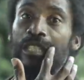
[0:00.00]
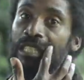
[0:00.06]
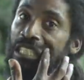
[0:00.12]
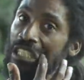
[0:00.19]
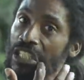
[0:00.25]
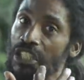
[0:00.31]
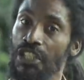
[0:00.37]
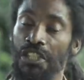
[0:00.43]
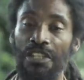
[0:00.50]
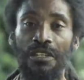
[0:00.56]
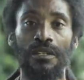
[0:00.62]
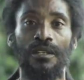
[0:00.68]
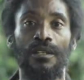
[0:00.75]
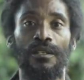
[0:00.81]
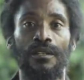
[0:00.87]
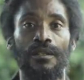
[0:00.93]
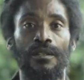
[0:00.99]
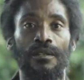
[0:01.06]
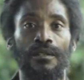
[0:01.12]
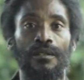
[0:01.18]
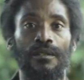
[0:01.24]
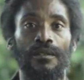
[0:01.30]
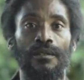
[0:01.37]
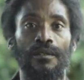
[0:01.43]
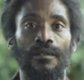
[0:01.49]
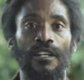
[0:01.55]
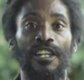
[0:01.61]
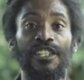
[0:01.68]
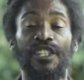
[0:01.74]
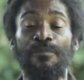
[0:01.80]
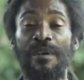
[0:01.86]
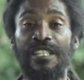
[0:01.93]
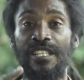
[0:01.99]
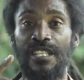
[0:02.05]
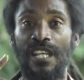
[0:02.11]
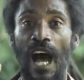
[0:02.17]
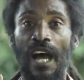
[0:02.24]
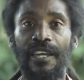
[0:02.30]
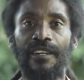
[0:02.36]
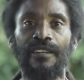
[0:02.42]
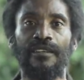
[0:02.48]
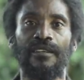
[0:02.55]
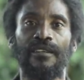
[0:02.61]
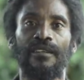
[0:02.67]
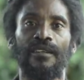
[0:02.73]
teacher, as Messiah.